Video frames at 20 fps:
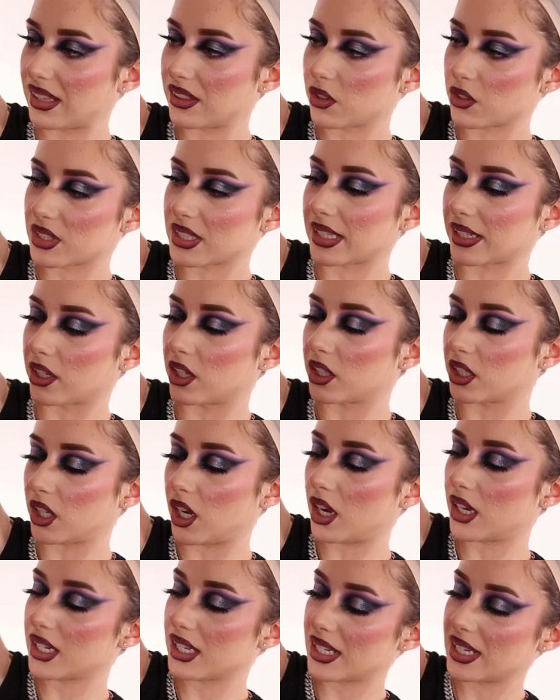And there's like a
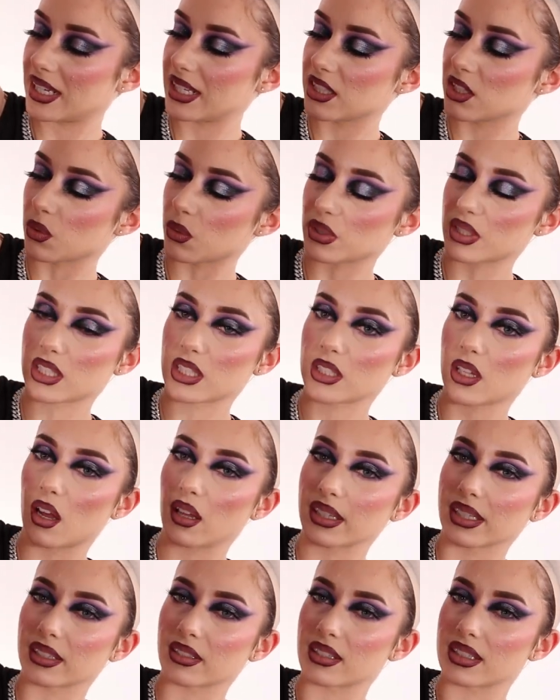cut in it, so it's
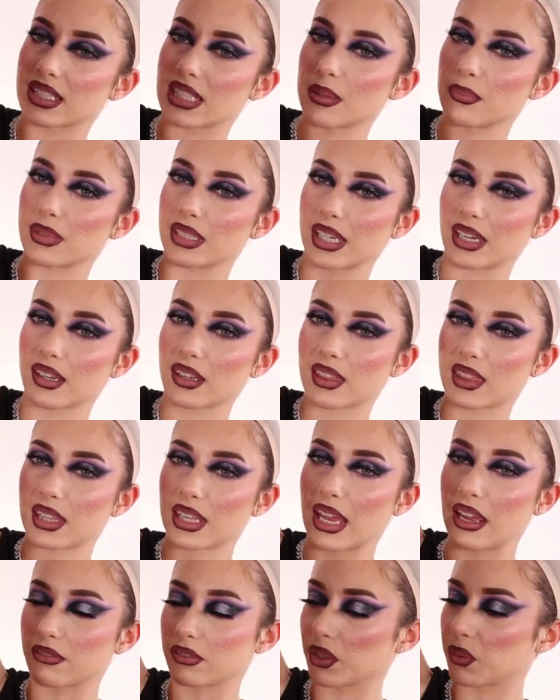not like the same length
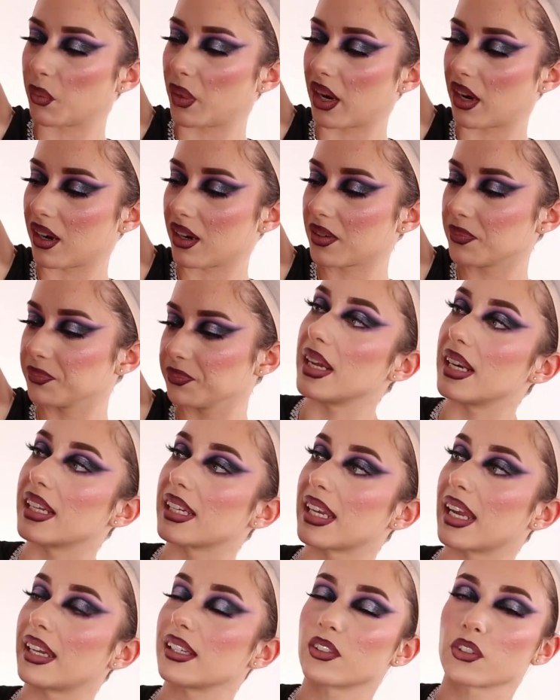everywhere. And
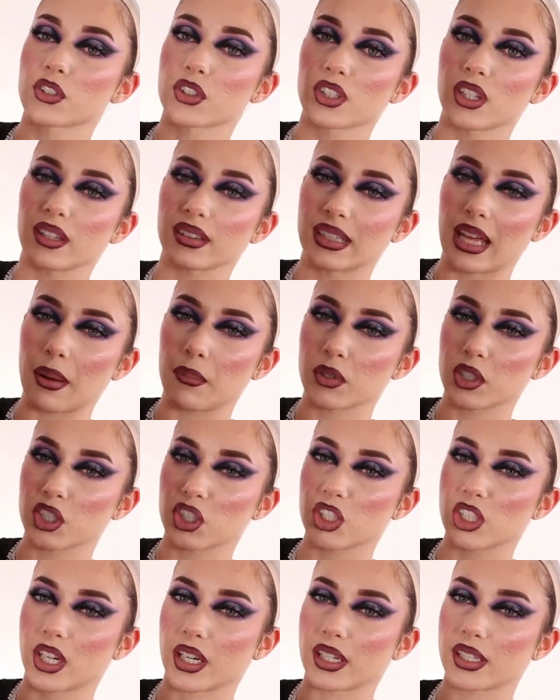again, there's not that much
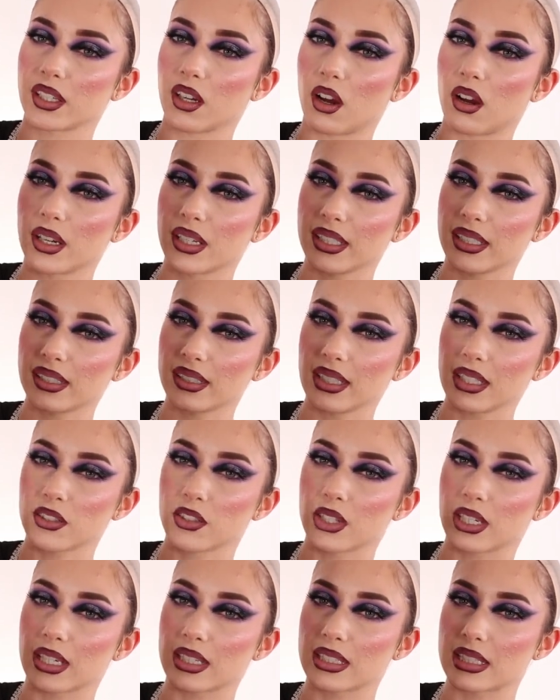shine on it, as
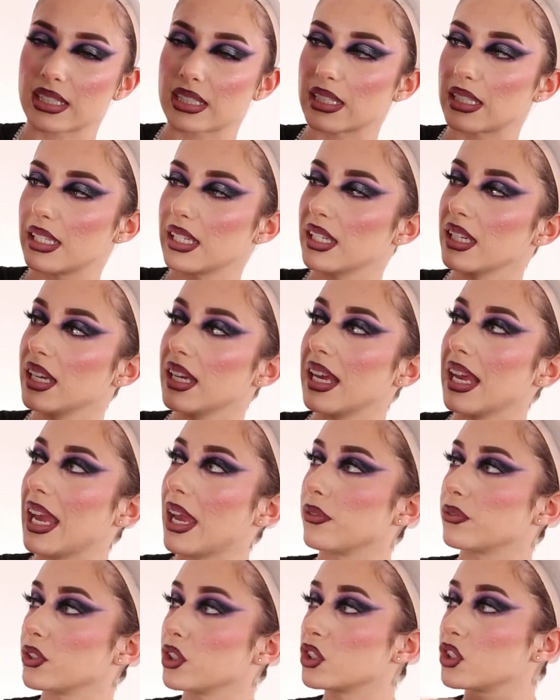you can see.
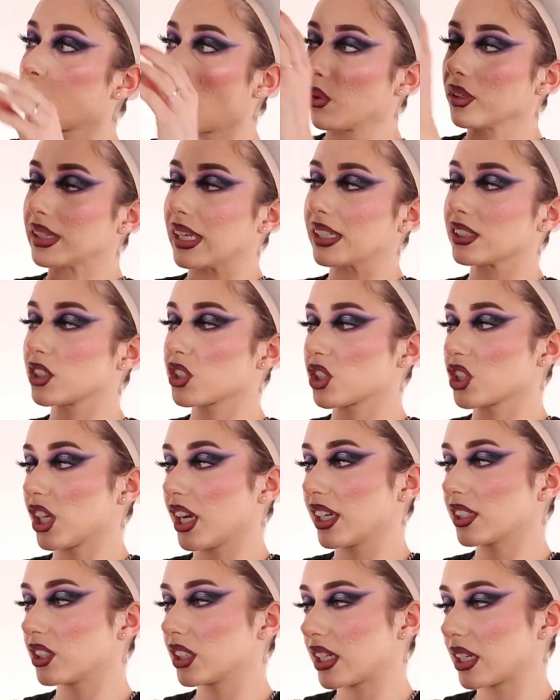If you don't like the
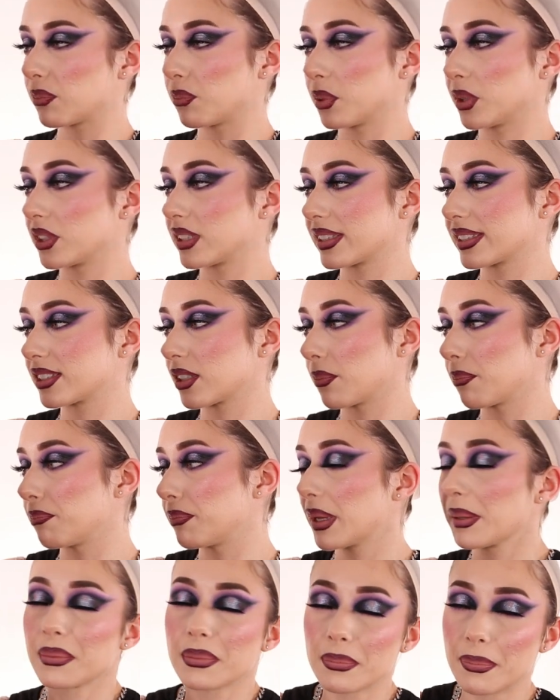shine, you can put some
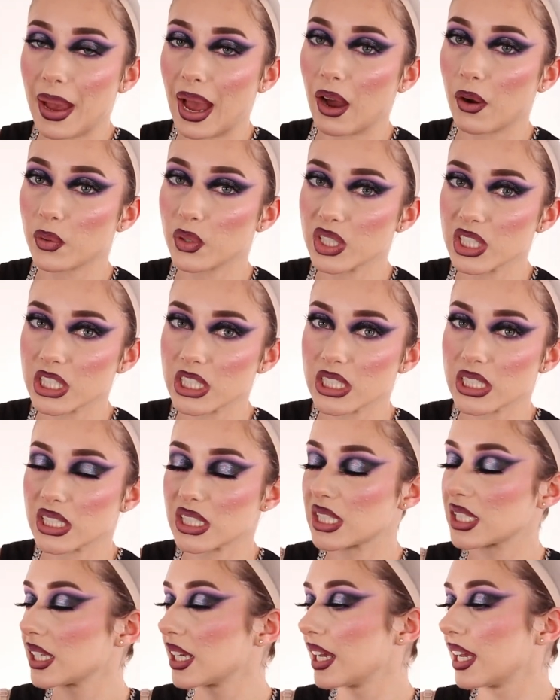baby
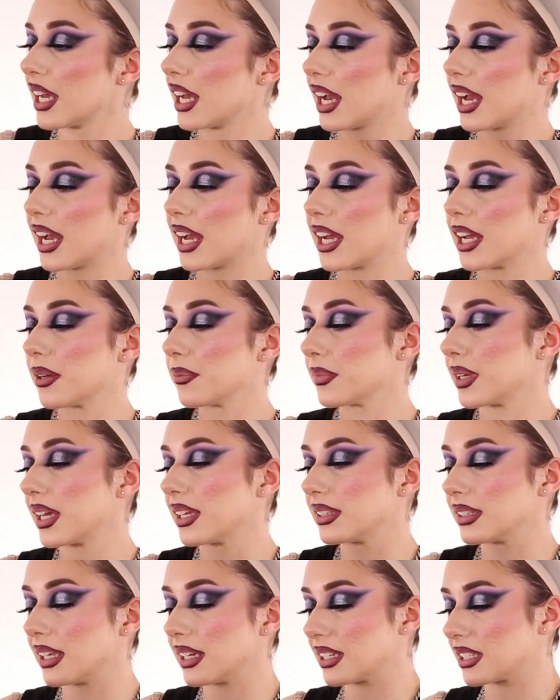powders,
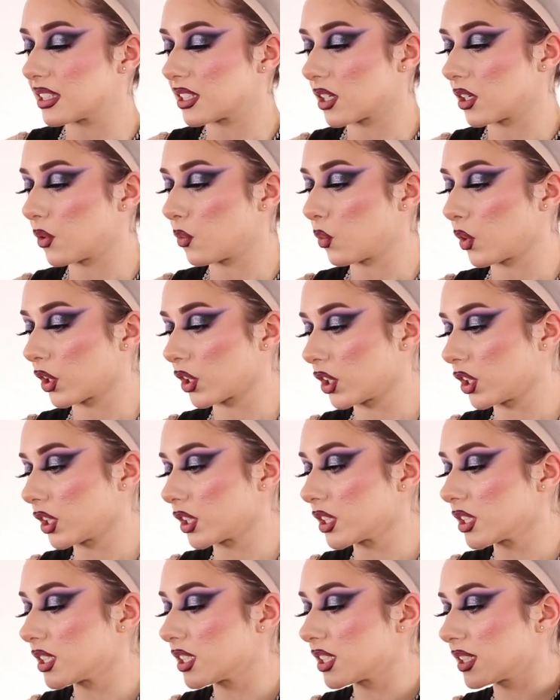and then it's gonna work
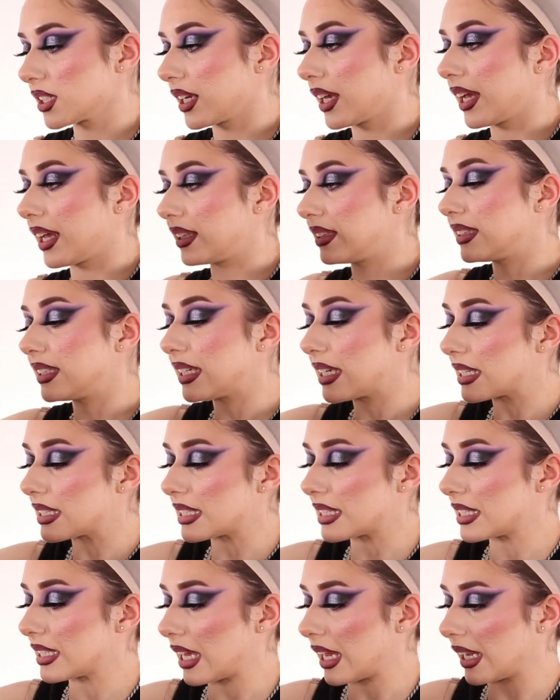good. And the
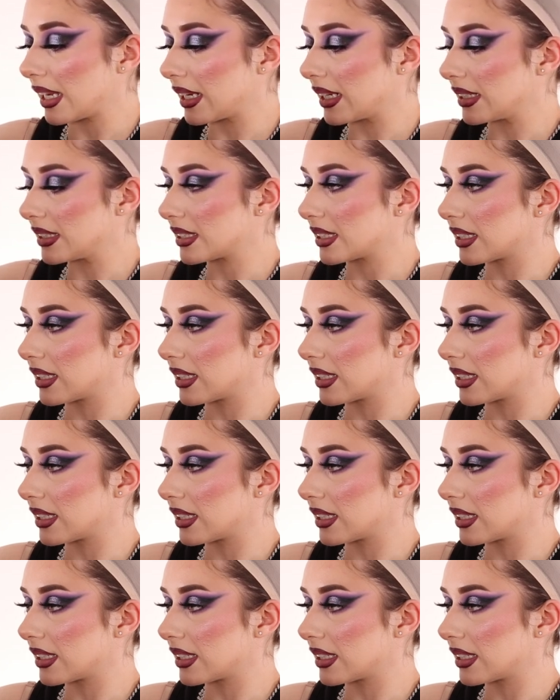inside,